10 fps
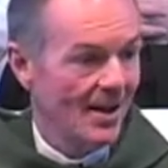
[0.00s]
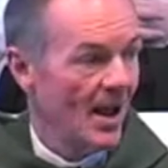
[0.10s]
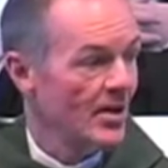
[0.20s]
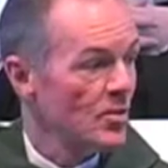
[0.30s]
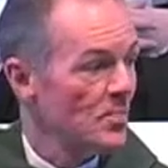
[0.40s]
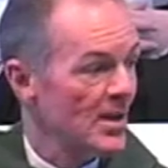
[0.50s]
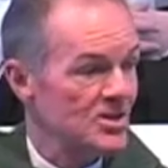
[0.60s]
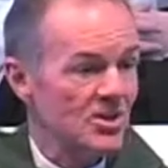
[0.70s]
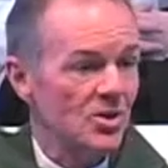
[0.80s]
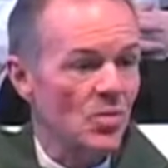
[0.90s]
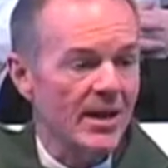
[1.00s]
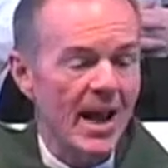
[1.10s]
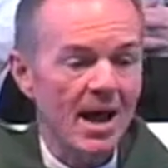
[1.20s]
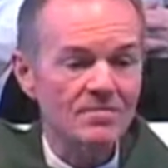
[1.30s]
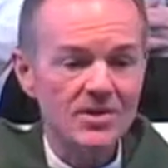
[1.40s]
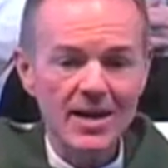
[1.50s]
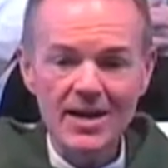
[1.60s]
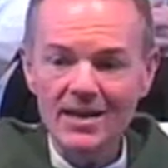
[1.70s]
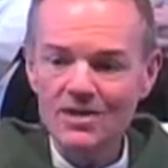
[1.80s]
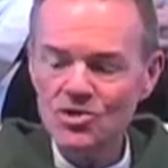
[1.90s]
Another blessing that we have
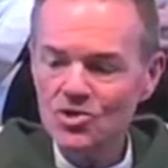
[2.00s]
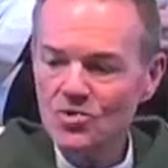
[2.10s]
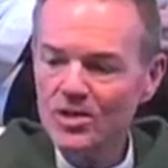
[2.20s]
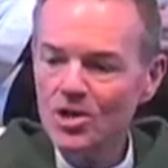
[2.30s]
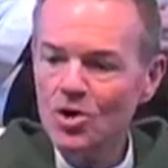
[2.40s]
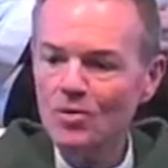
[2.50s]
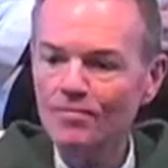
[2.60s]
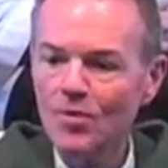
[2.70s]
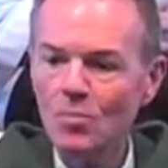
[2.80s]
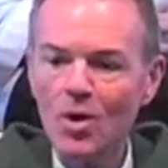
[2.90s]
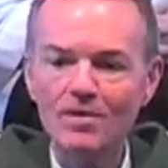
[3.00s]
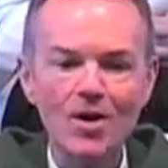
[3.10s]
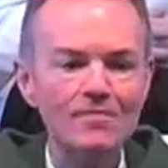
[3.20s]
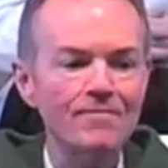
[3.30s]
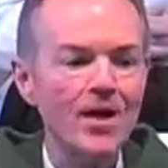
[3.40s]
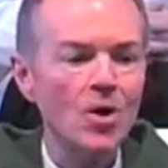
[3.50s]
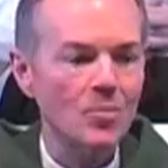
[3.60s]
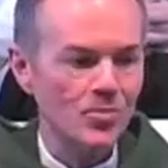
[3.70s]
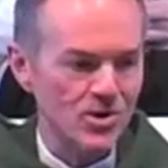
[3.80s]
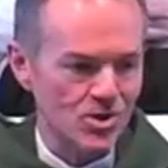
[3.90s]
today is to hear from one of our fellow
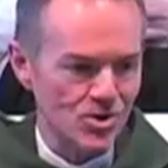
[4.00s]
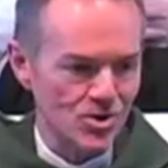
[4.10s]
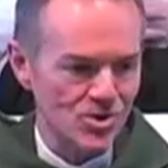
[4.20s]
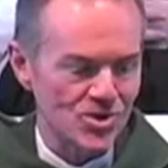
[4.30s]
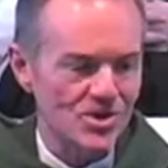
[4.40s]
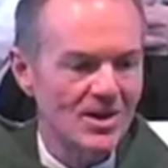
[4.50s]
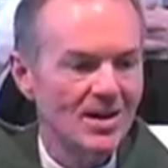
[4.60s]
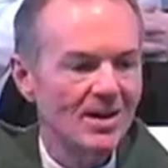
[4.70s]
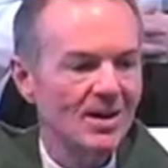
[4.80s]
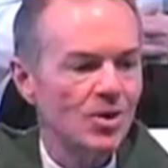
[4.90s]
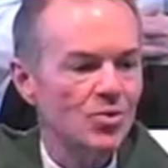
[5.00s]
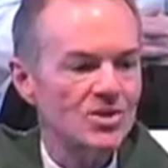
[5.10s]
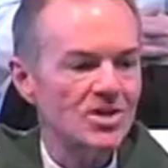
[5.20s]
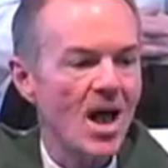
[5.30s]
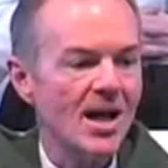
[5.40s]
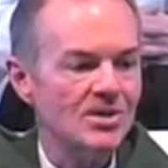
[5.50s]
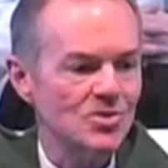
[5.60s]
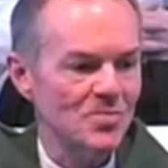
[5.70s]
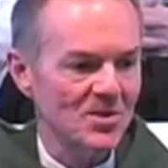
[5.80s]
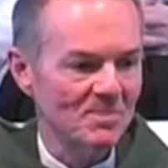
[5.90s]
parishioners, Chris
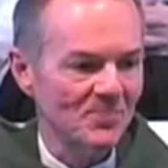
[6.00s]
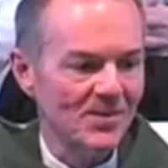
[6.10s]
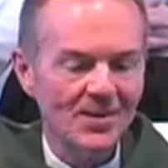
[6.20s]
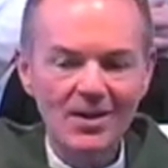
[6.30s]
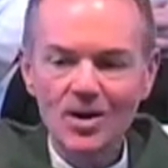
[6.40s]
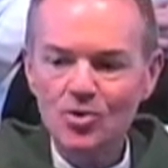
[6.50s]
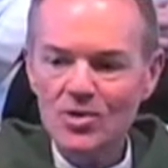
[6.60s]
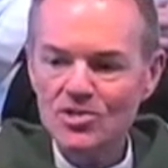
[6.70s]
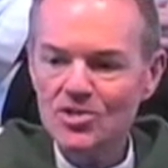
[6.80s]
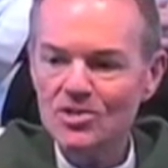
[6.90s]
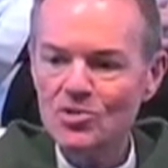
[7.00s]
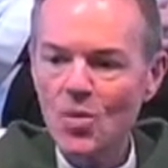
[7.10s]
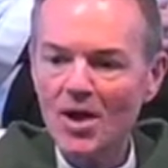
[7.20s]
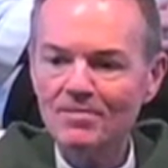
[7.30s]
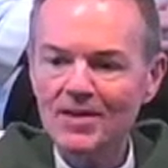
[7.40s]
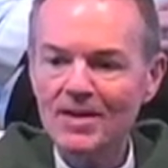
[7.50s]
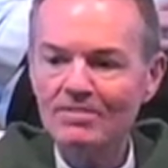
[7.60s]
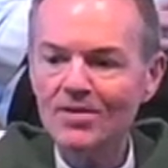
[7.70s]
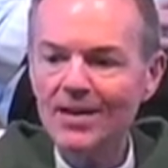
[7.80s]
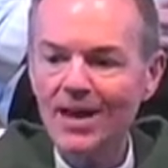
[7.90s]
Heinzman. Chris and his wife
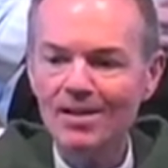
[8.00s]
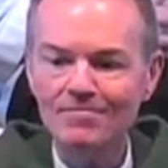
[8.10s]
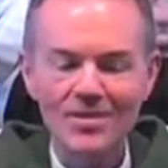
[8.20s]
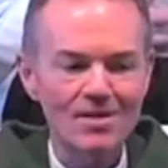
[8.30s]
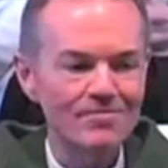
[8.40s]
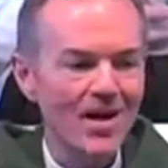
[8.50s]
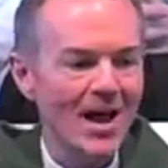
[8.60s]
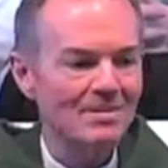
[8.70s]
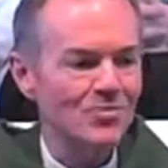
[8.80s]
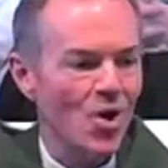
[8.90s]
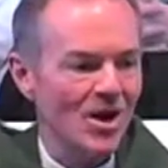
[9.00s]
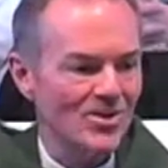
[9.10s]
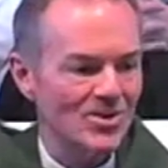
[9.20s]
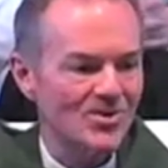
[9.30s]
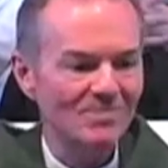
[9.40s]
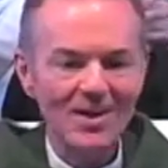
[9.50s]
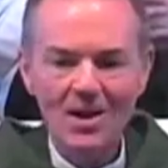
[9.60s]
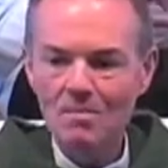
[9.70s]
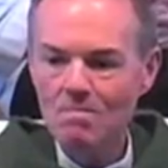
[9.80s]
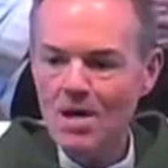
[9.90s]
Eva have 5 daughters,
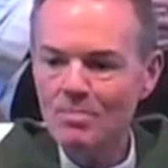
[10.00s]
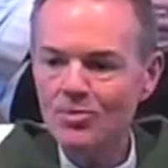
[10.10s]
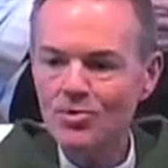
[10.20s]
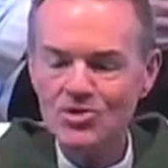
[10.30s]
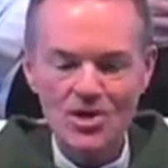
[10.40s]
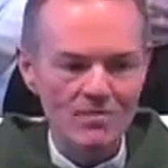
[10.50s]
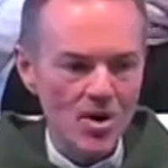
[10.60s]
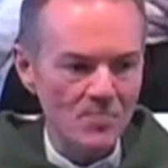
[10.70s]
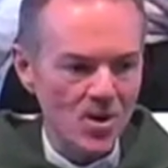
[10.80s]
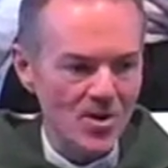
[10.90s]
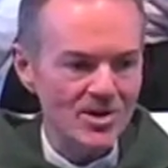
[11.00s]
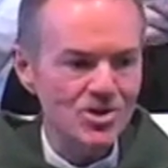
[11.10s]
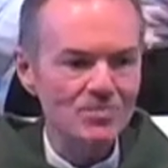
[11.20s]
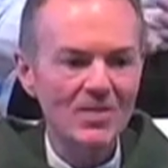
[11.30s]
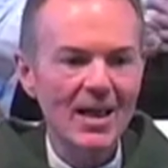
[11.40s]
members of our parish,